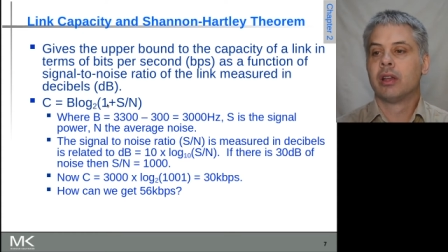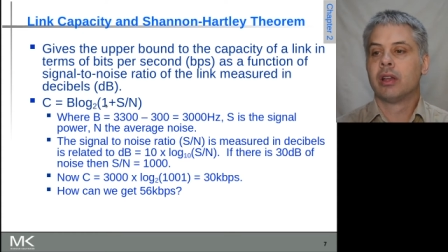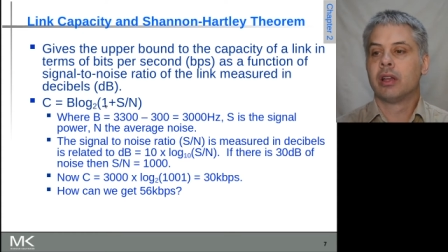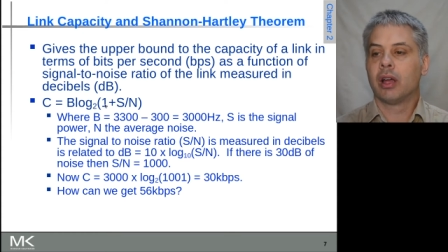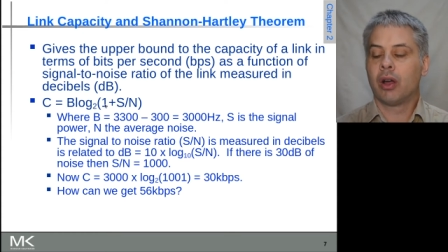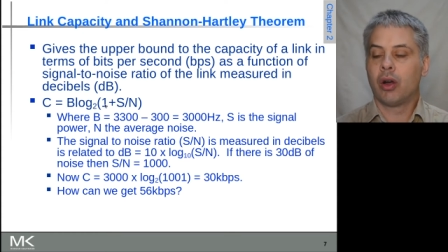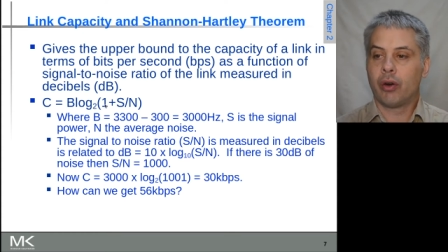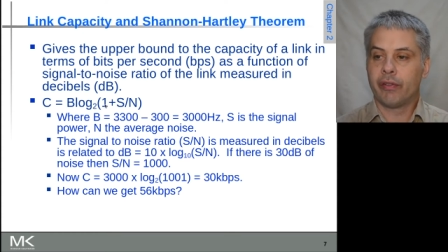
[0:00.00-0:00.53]

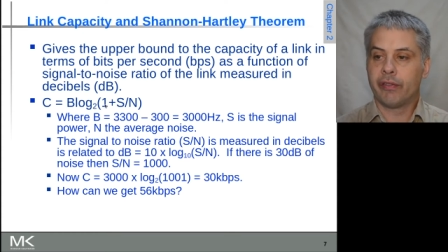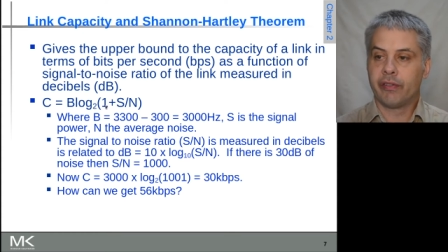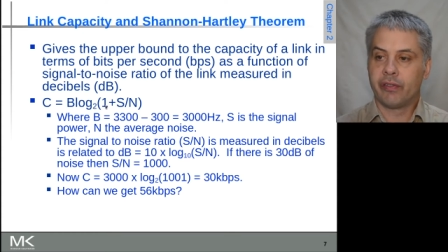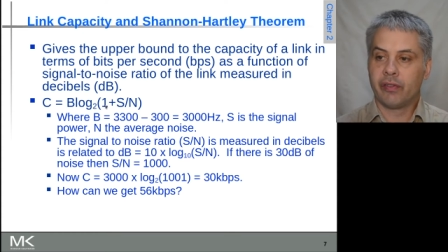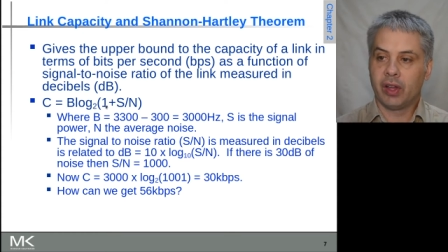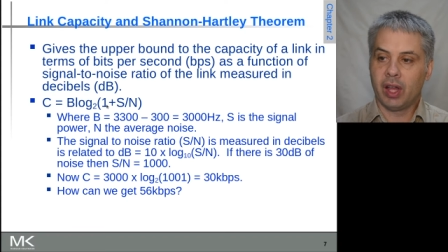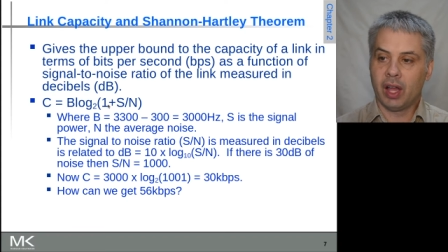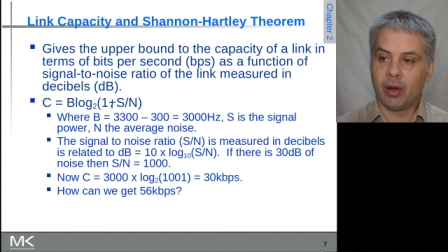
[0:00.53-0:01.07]
of
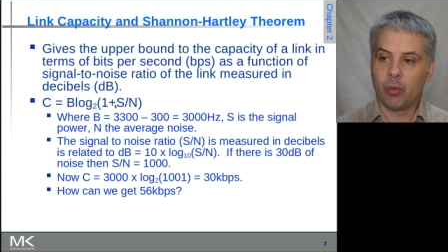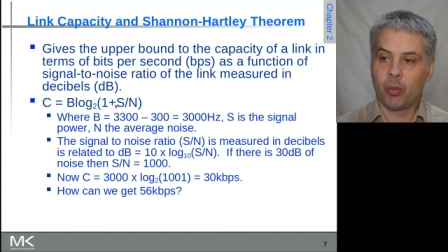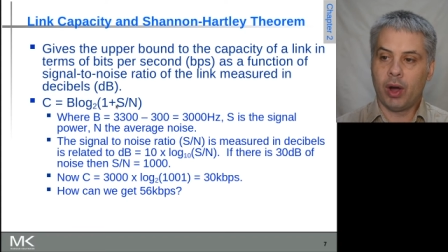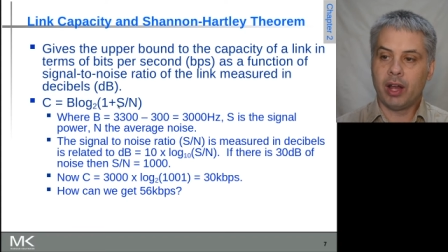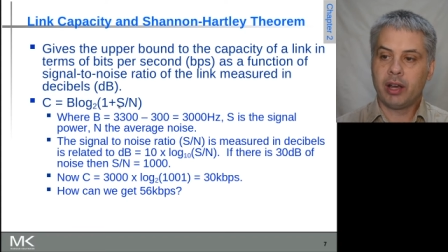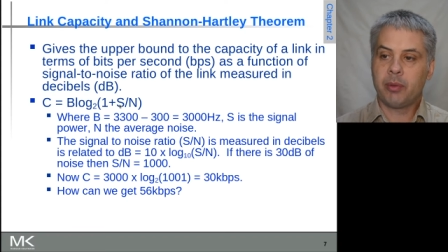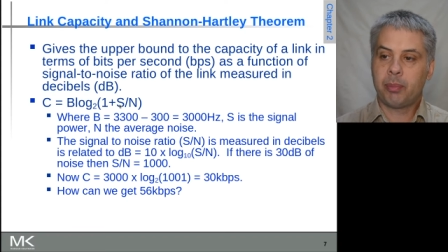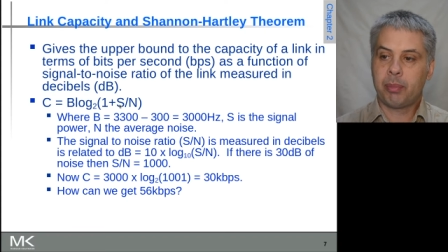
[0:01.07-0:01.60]
uh,
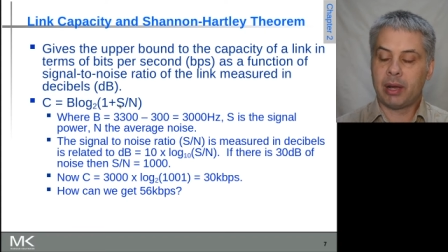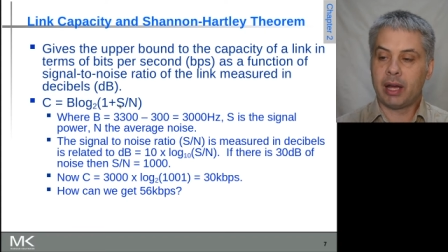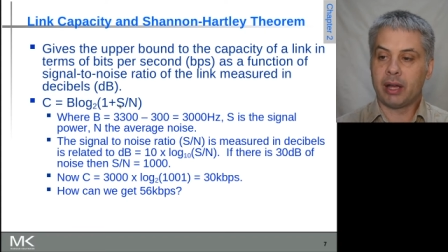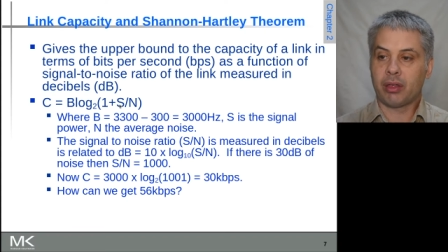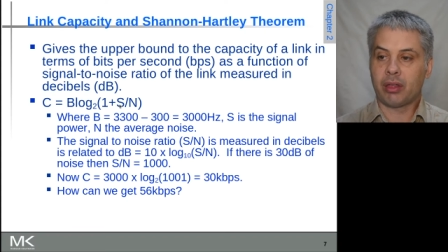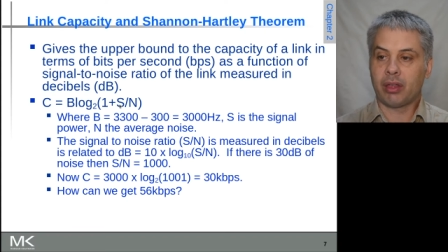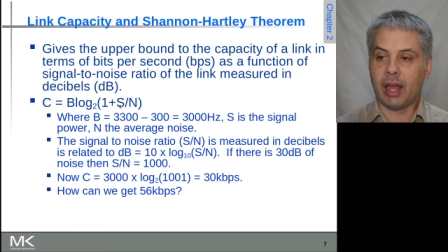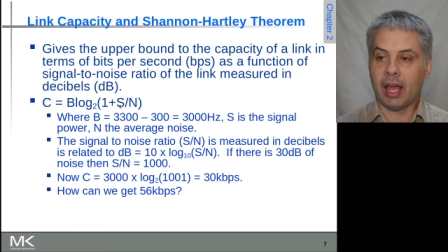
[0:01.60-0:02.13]
1
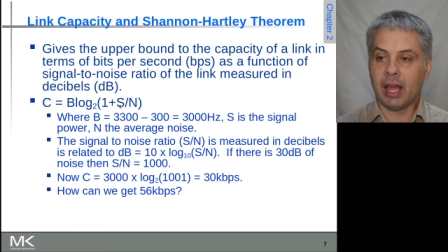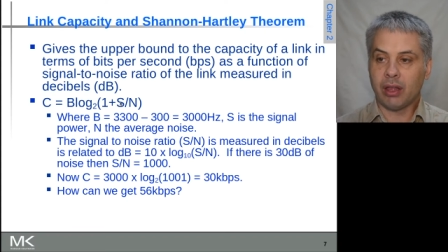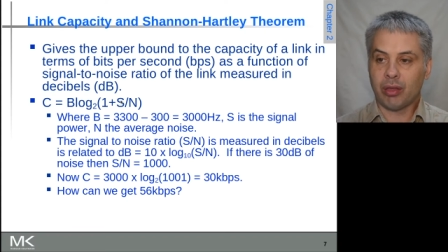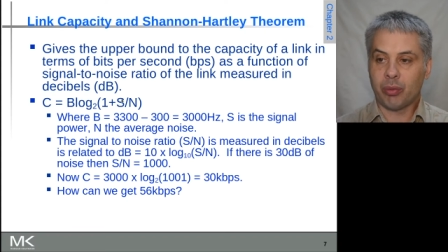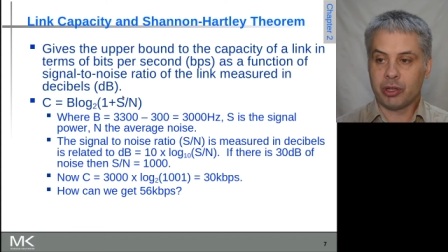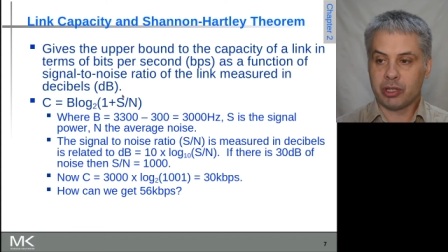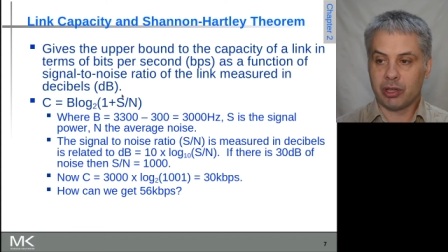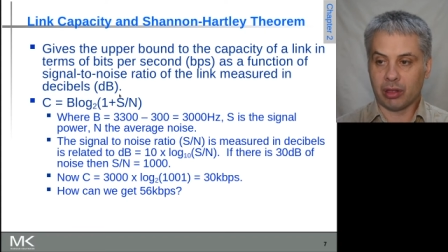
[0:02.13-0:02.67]
plus S,
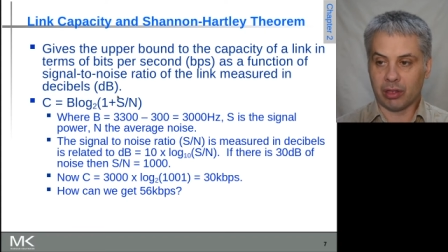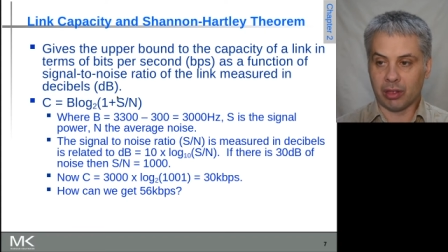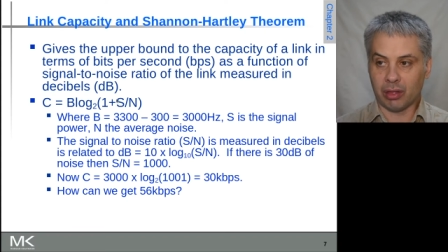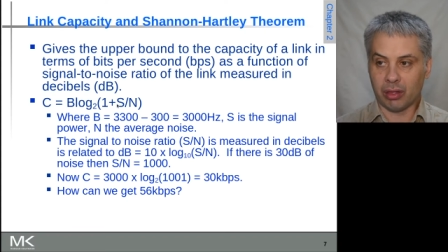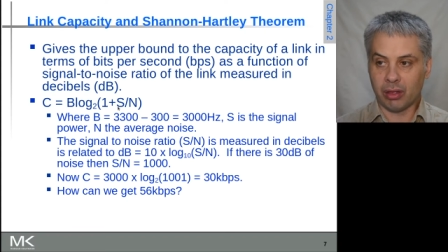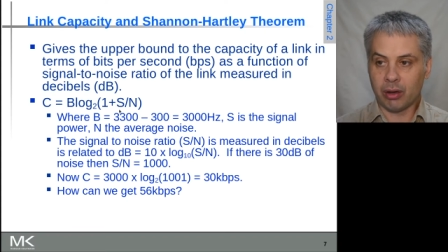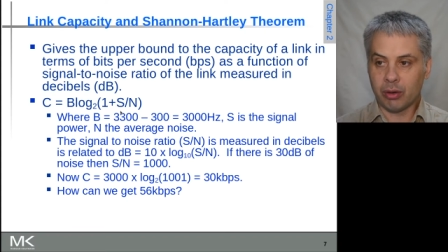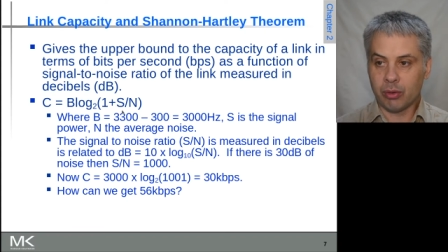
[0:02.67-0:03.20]
which is the
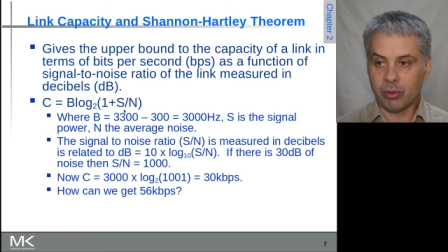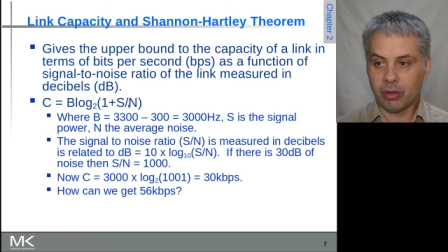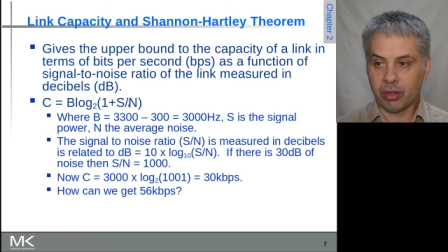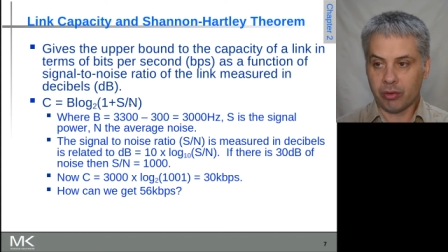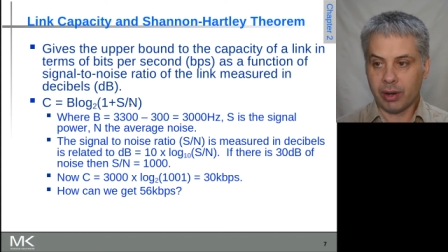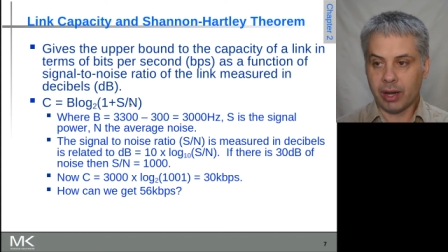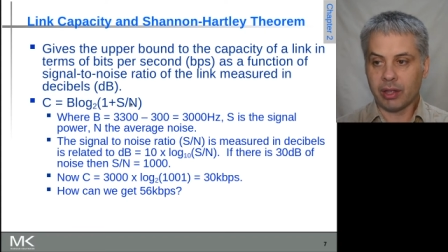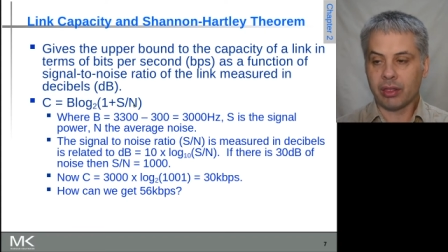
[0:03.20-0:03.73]
signal
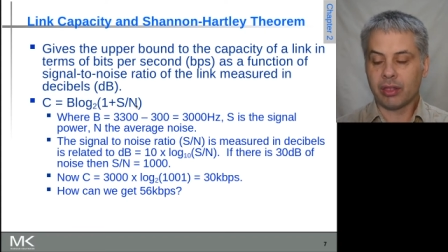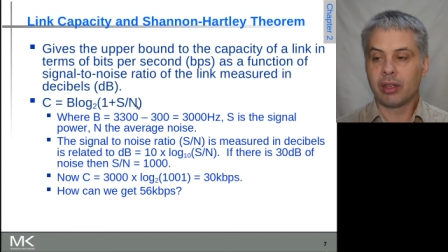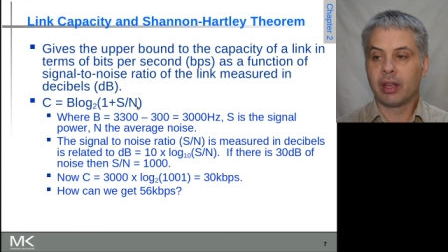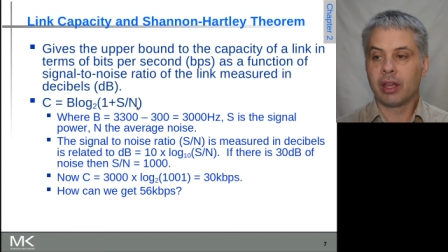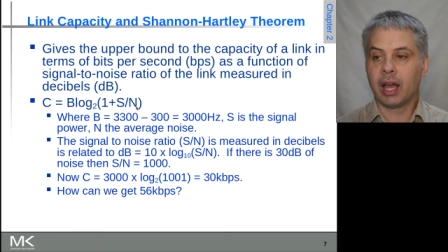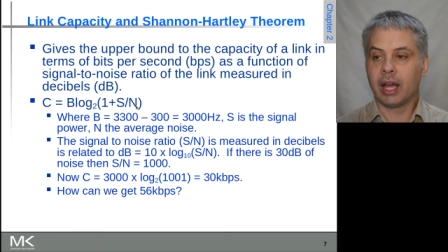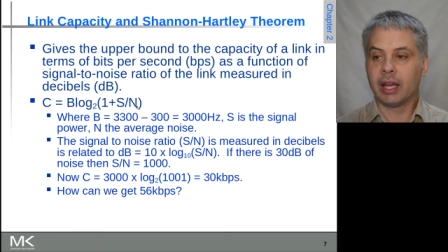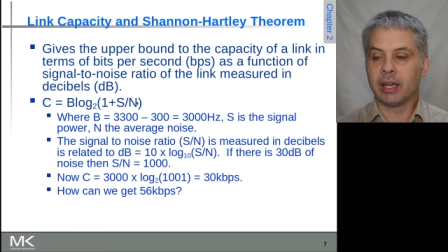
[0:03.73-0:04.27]
strength,
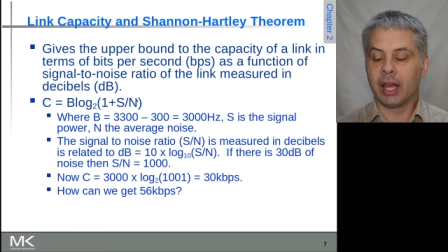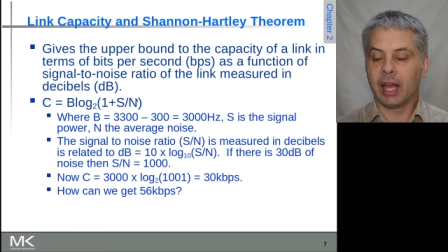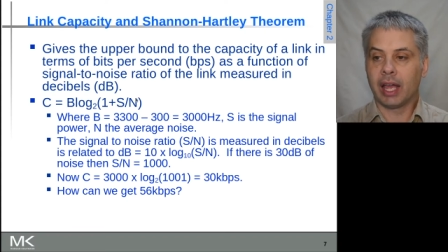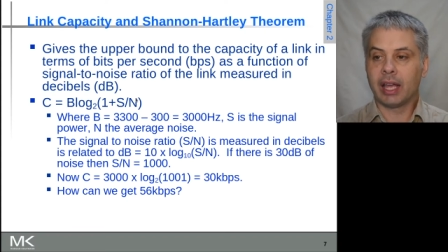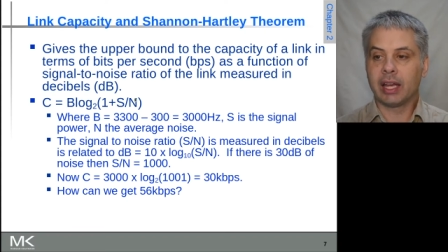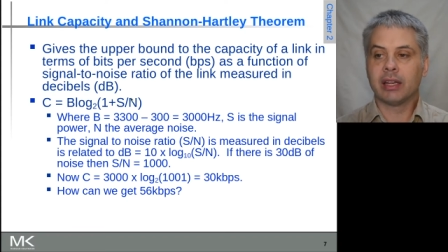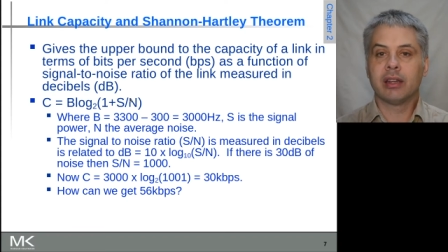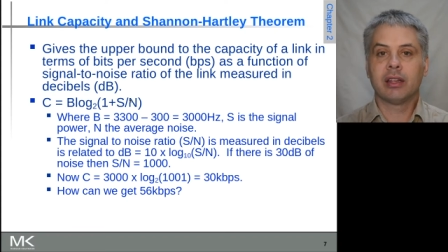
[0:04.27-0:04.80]
and
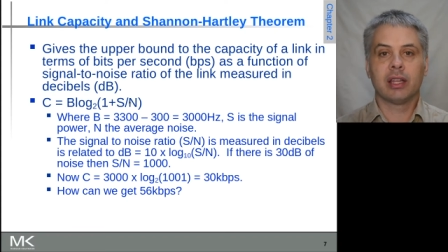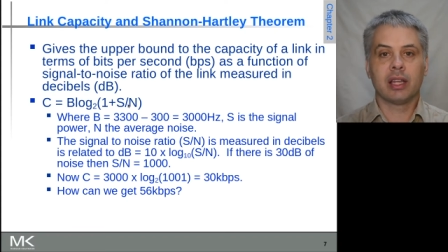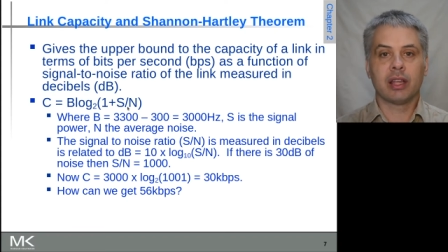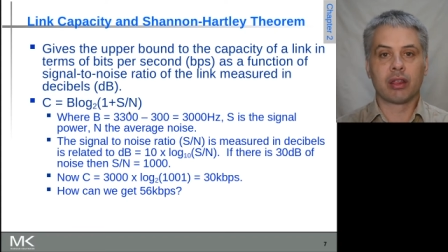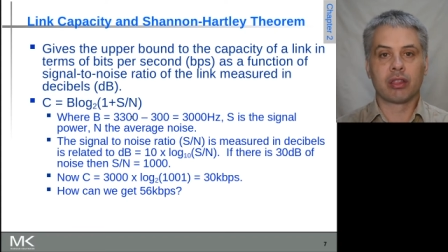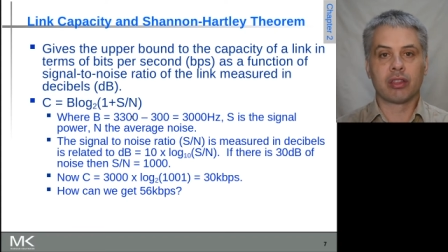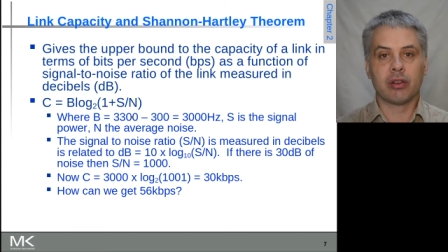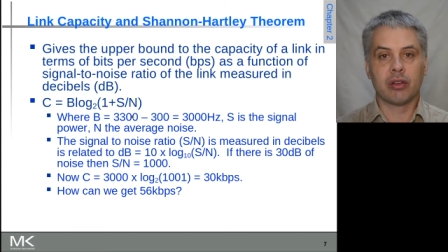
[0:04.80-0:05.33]
N
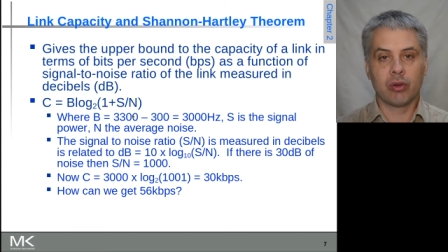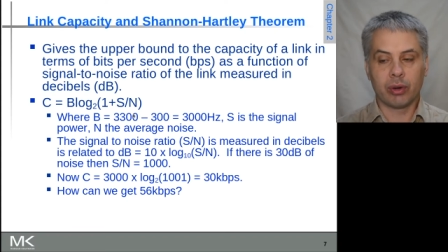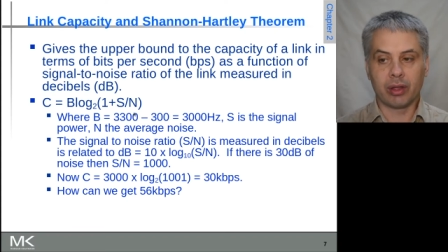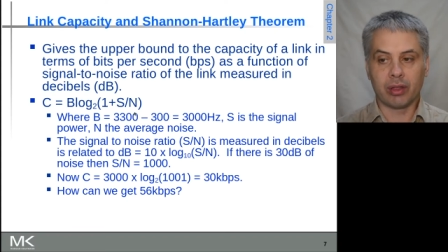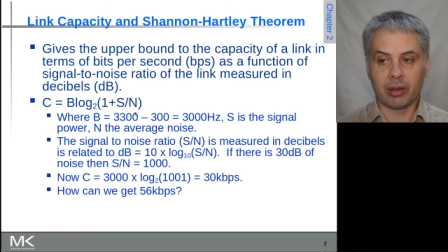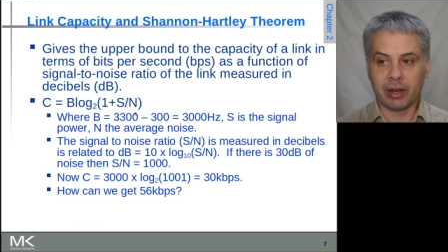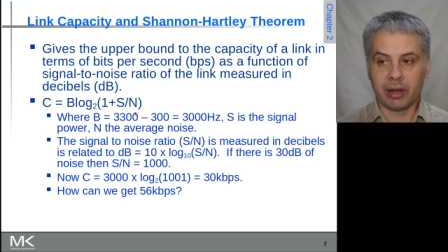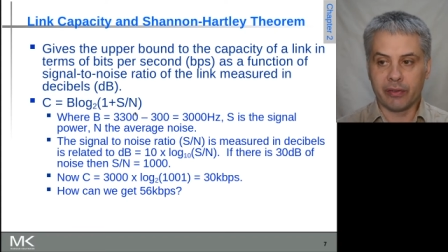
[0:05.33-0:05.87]
is the
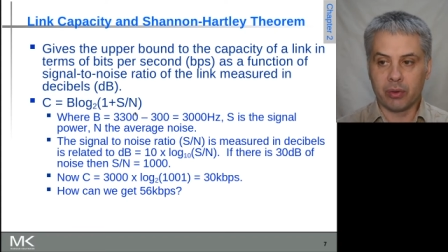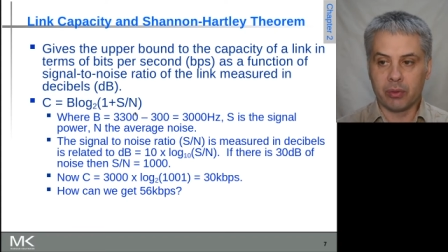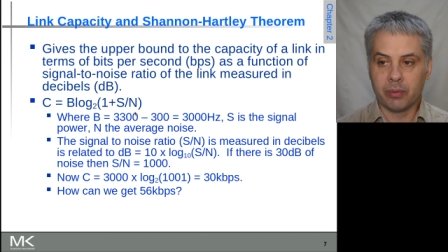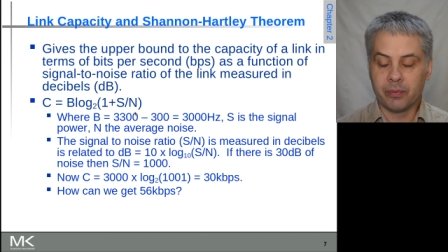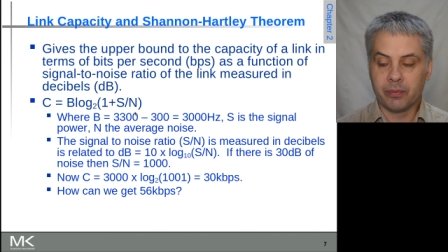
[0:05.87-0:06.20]
noise level.